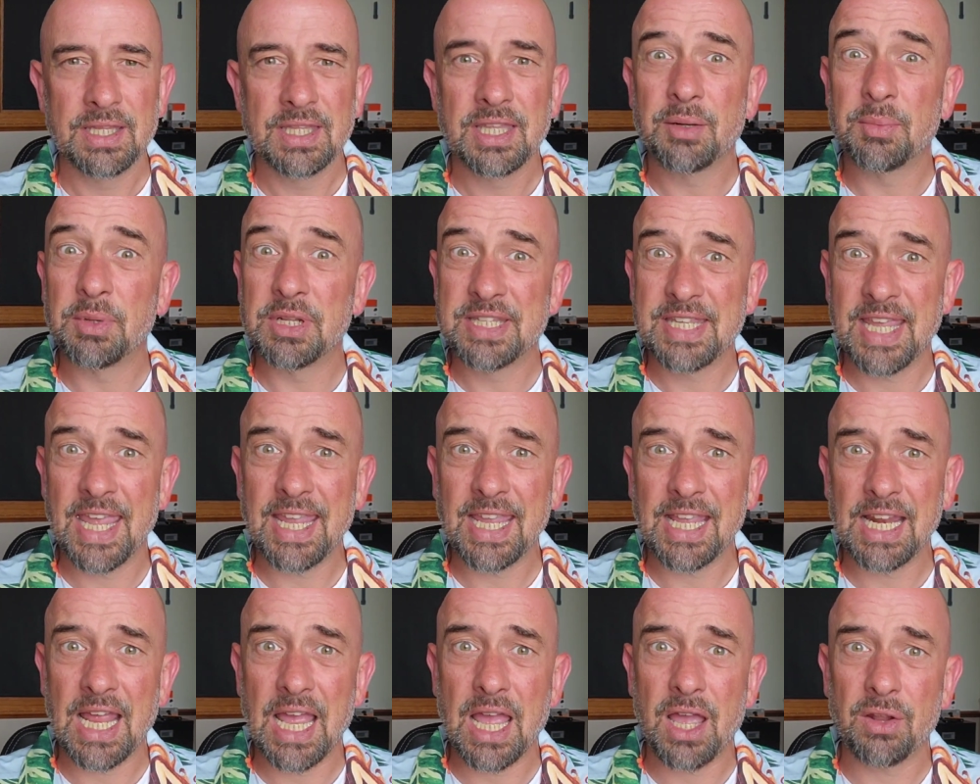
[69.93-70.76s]
Then I'm going to
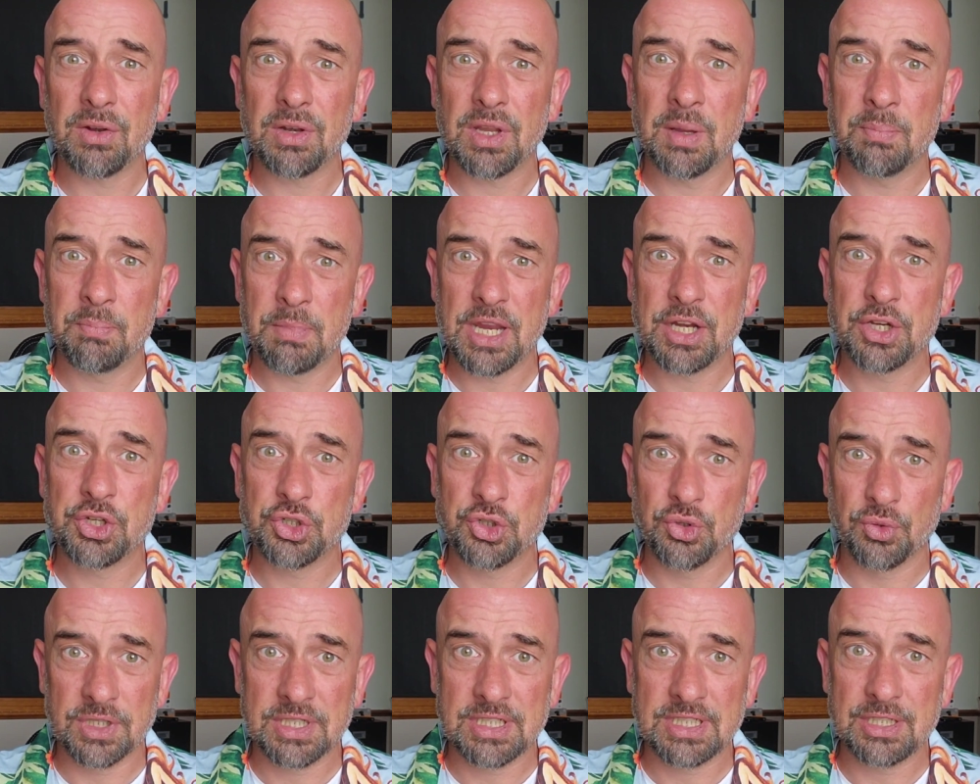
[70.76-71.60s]
take it out and make
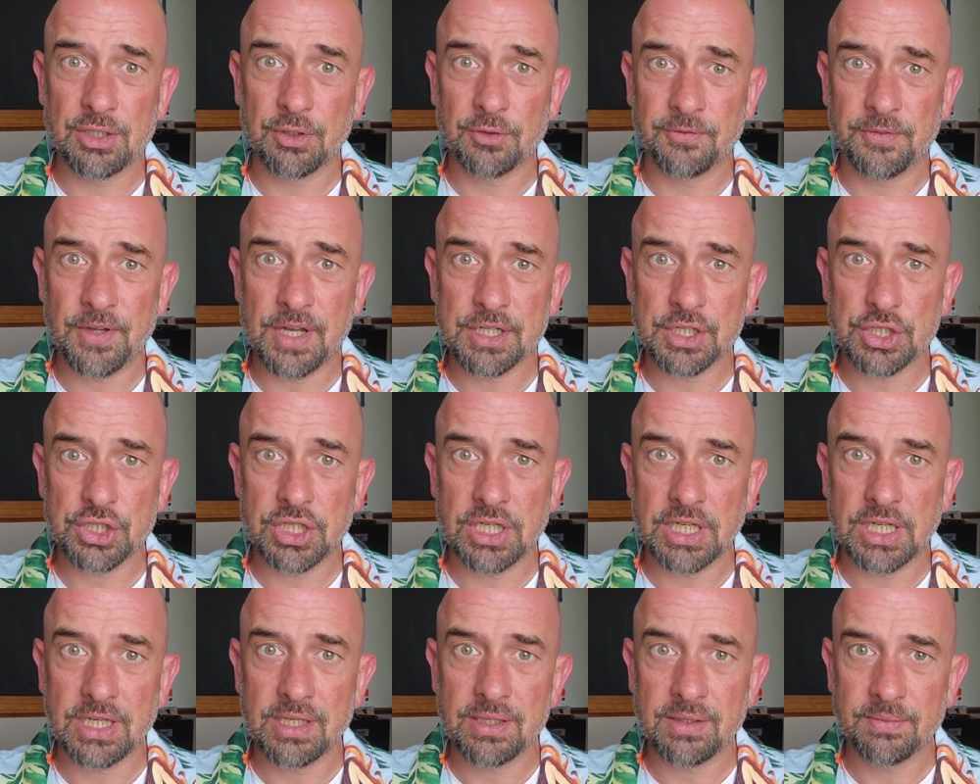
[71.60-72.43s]
sure it's still
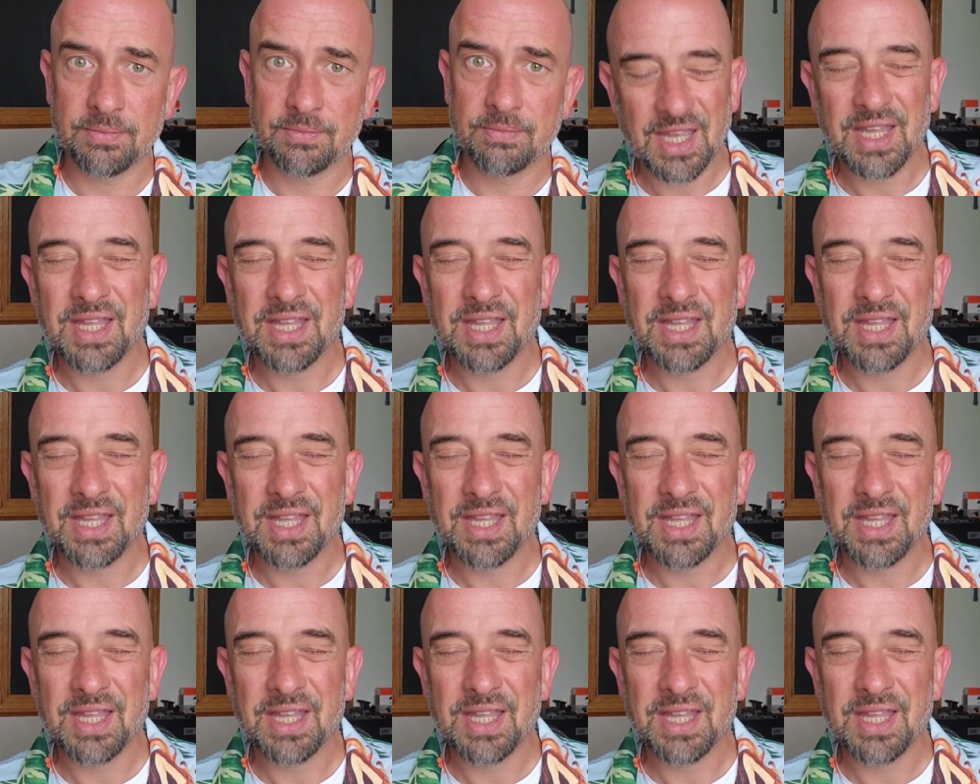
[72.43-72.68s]
functioning.